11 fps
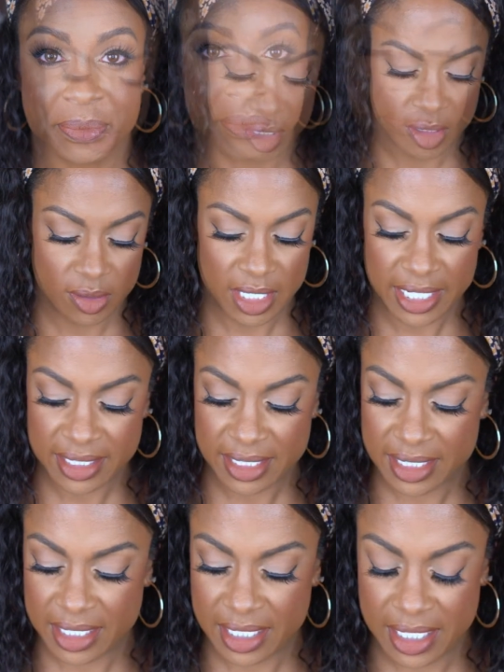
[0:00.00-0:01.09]
So let's
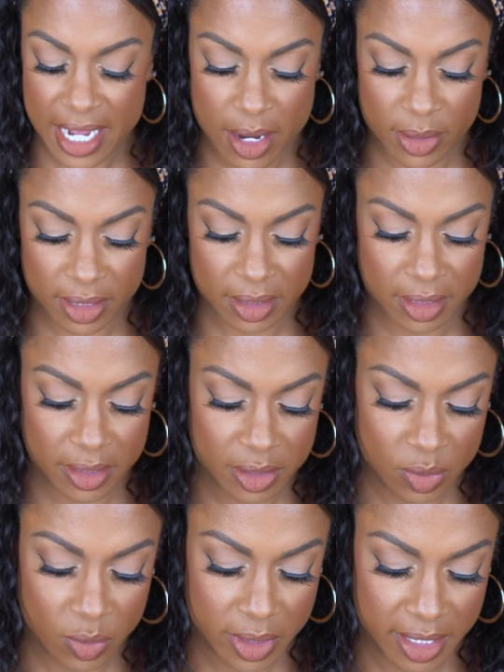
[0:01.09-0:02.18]
see how it
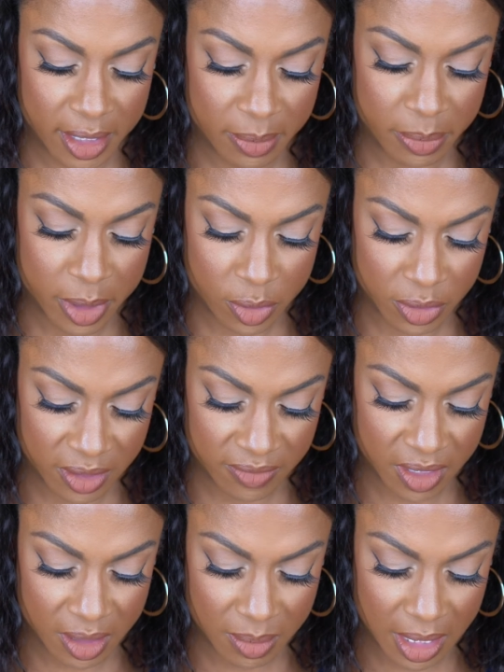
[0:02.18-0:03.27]
looks with both of
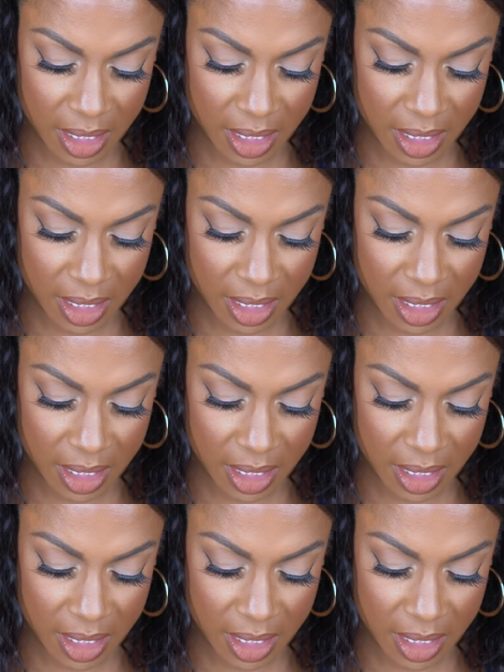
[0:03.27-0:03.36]
them